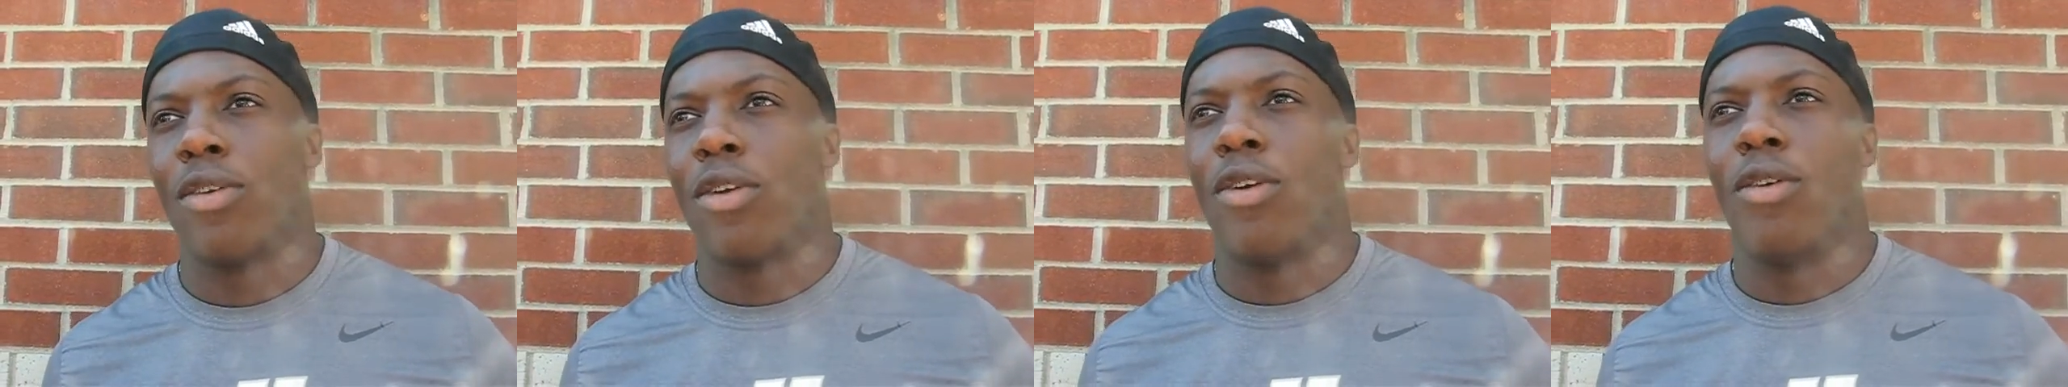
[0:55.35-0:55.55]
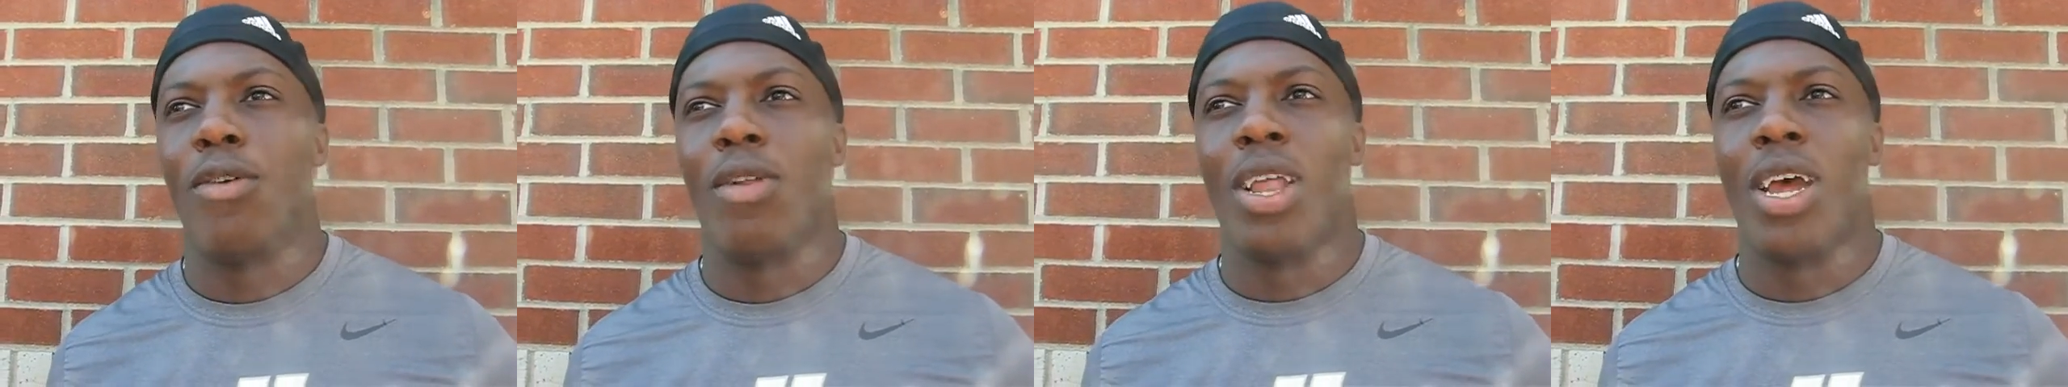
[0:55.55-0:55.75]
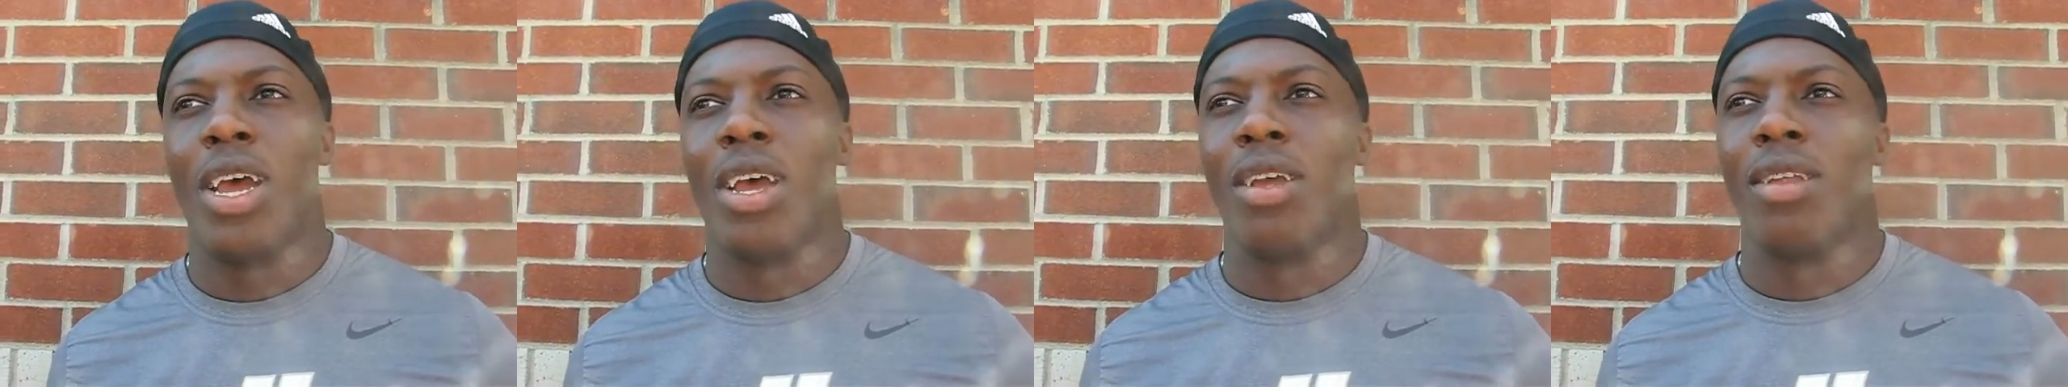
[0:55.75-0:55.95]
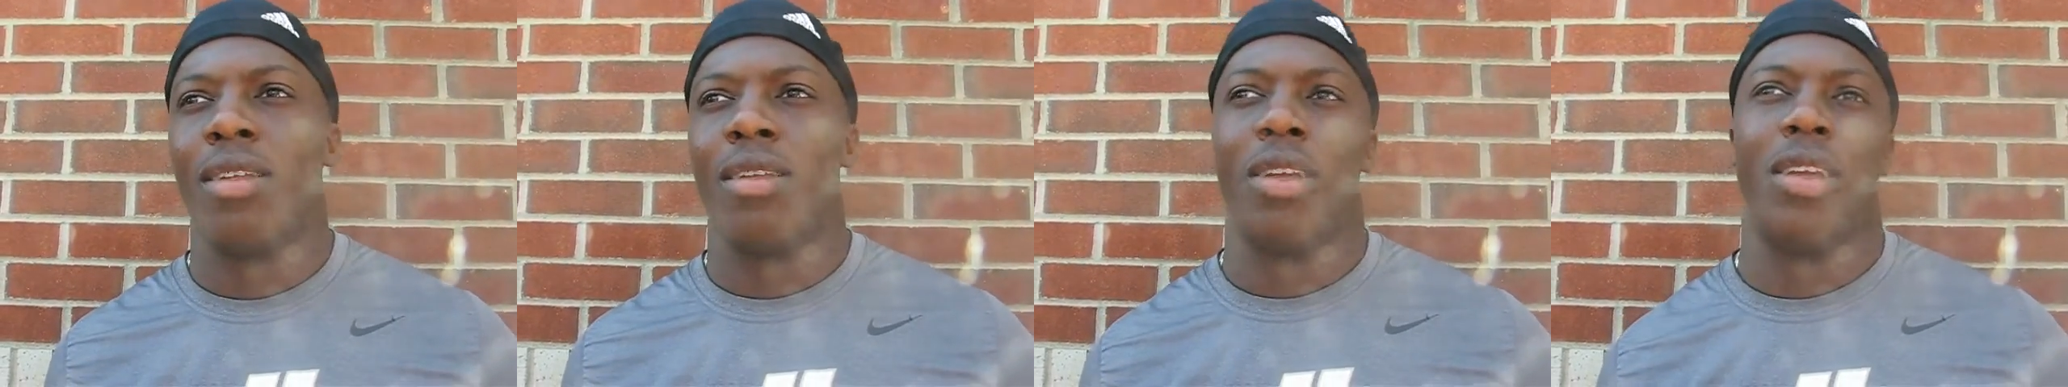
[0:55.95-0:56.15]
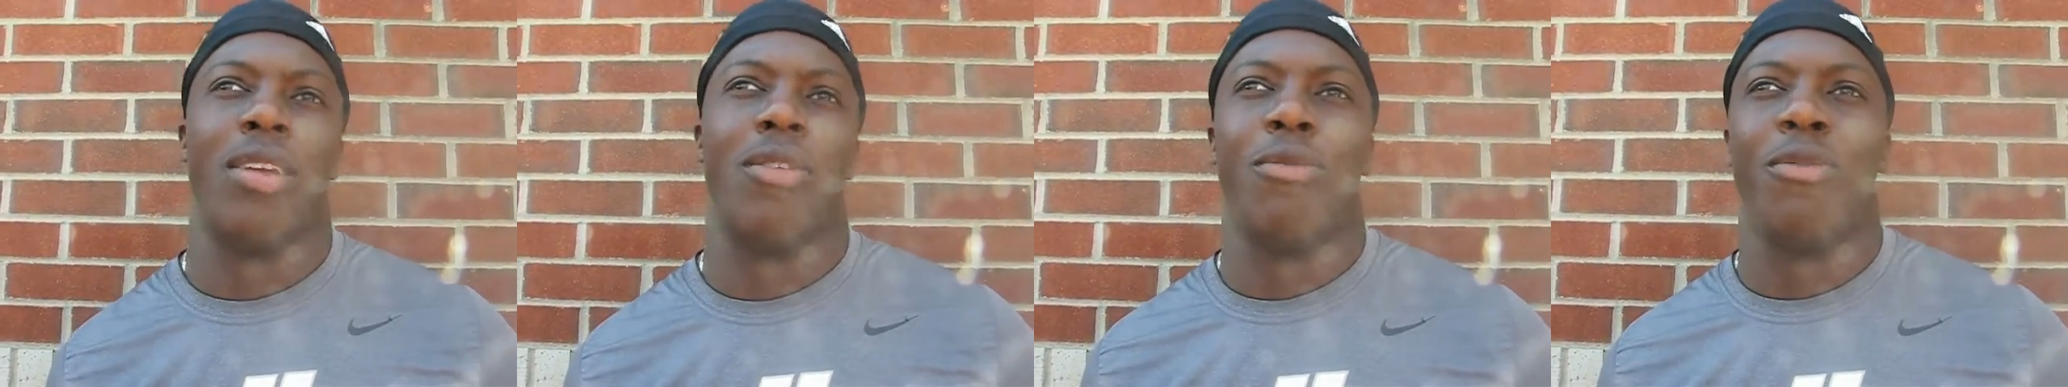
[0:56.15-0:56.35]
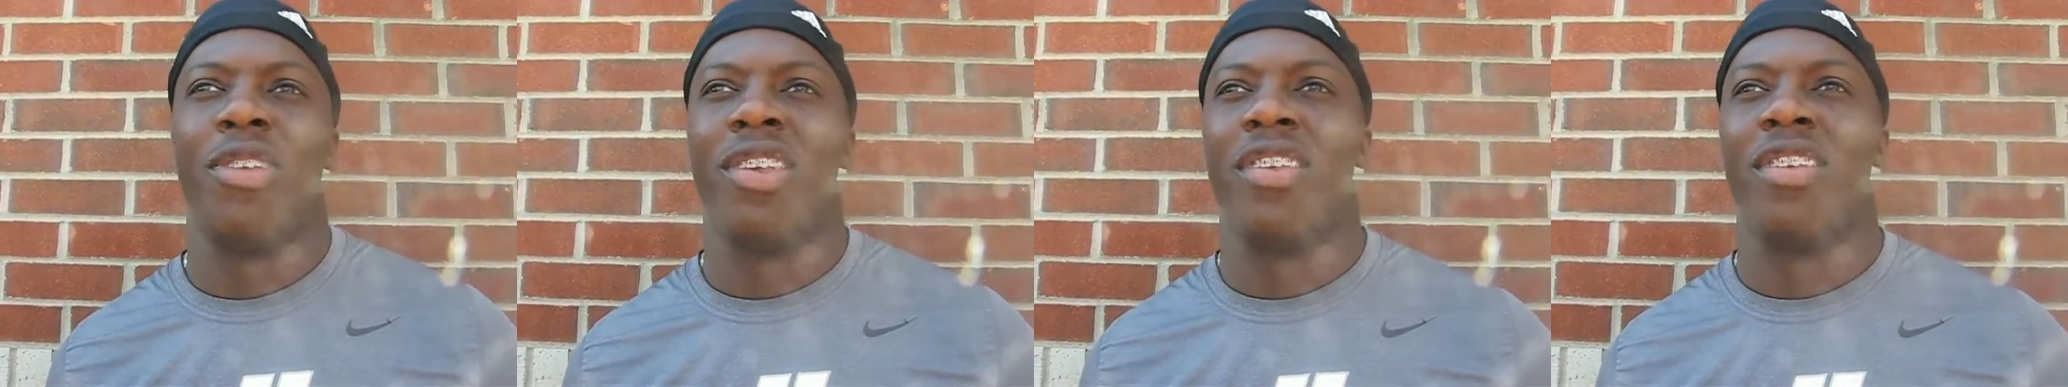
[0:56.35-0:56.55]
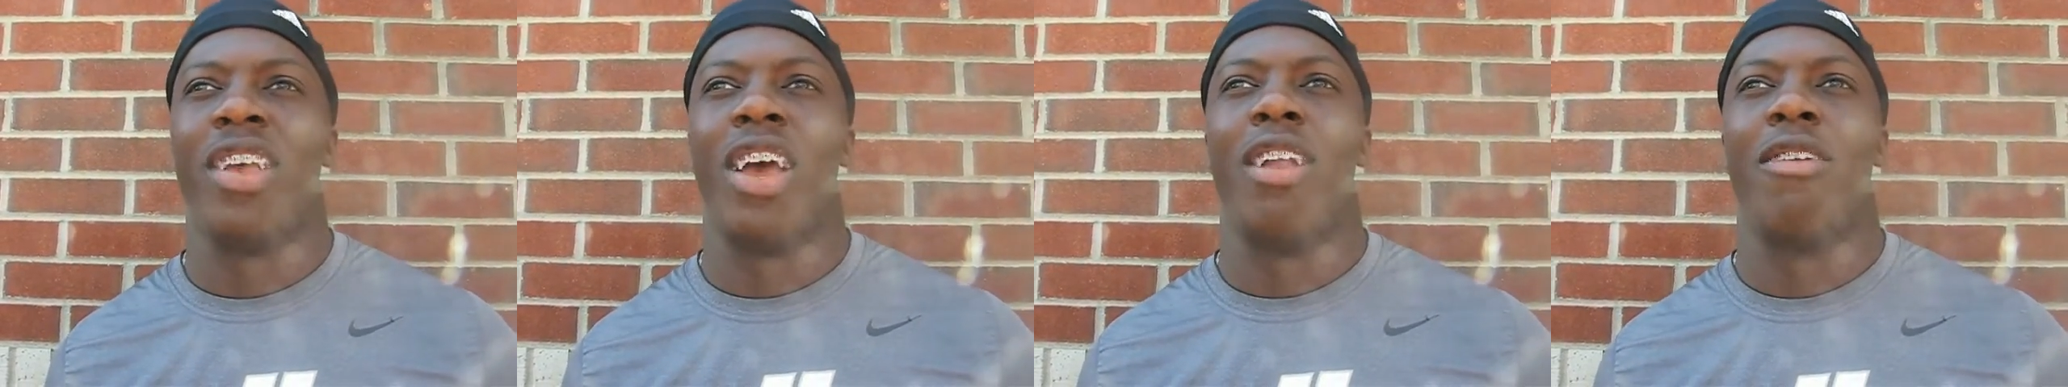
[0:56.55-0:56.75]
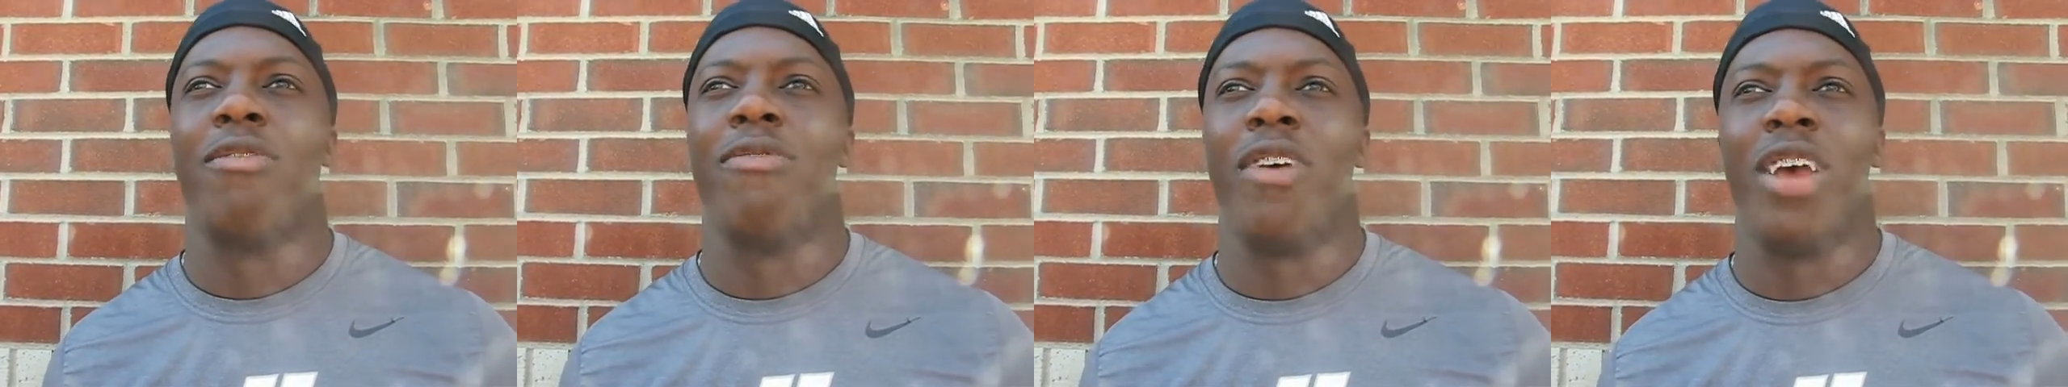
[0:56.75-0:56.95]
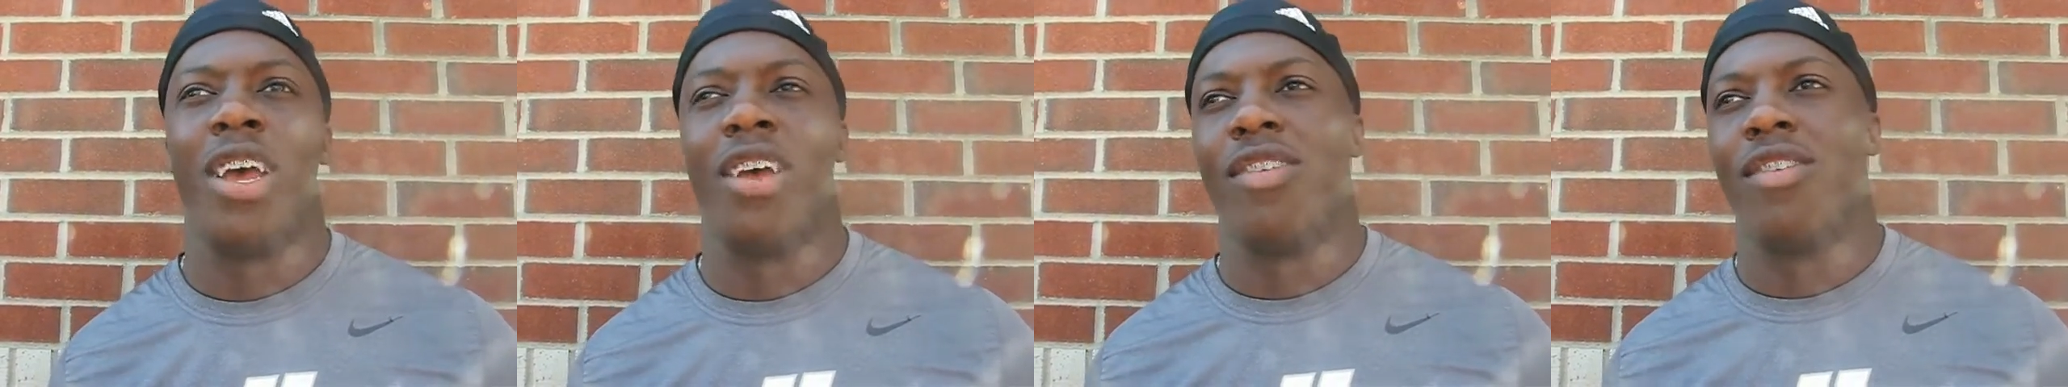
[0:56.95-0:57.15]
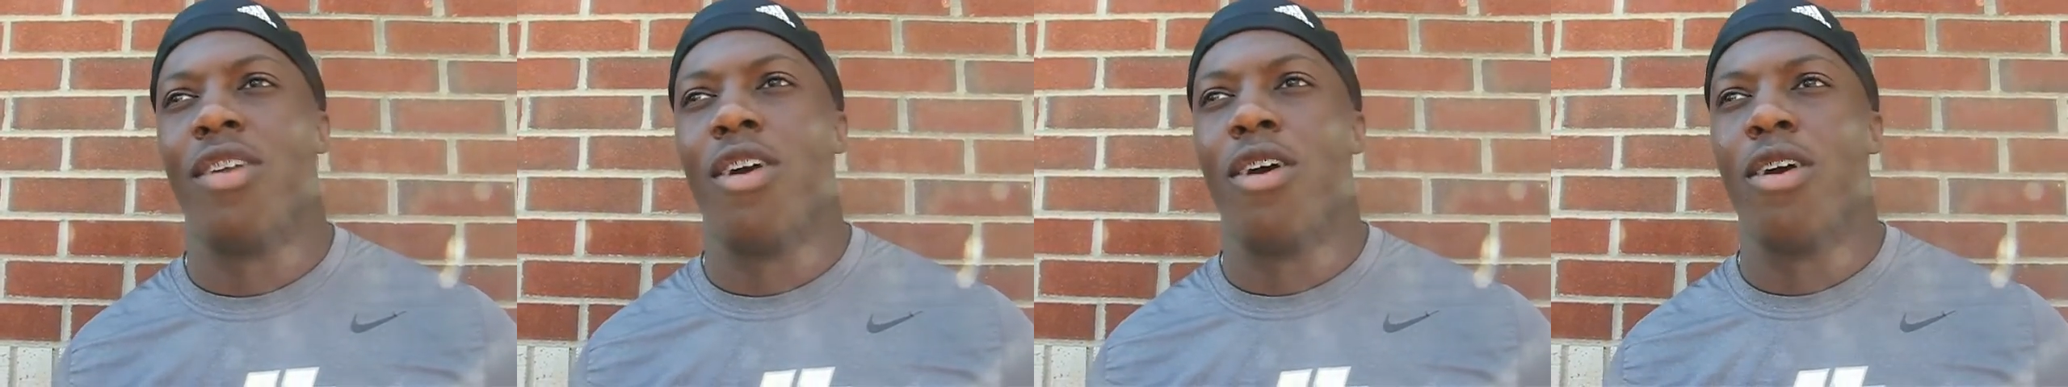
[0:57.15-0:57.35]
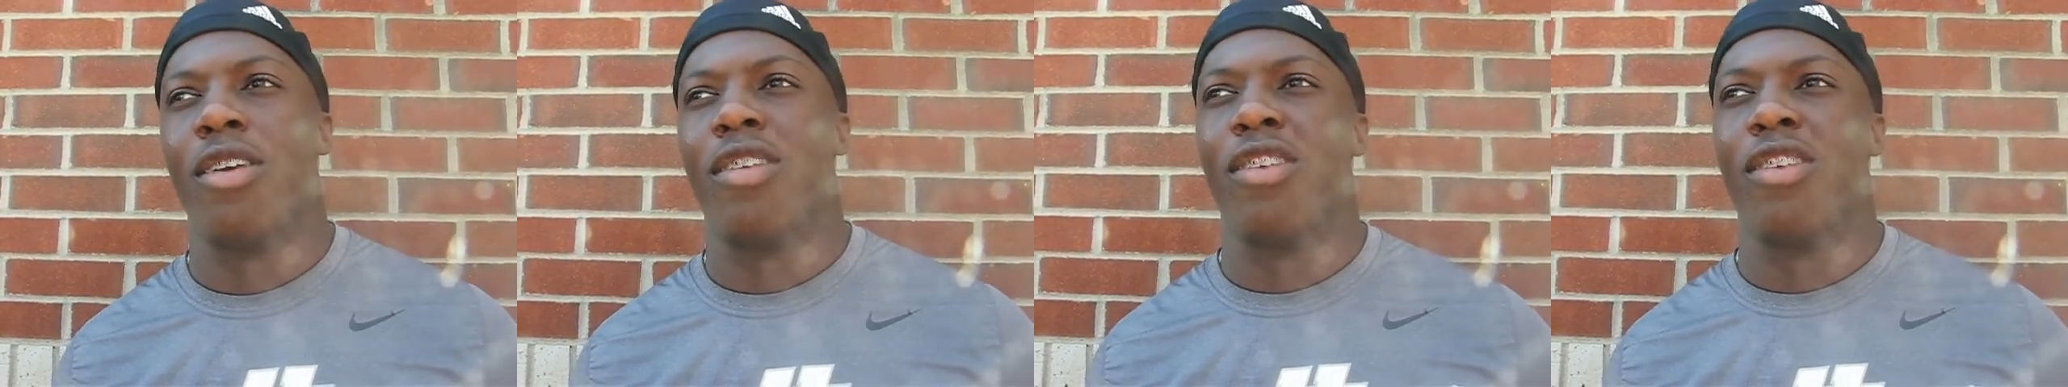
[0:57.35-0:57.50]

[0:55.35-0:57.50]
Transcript: goal line, and we just got a fast start.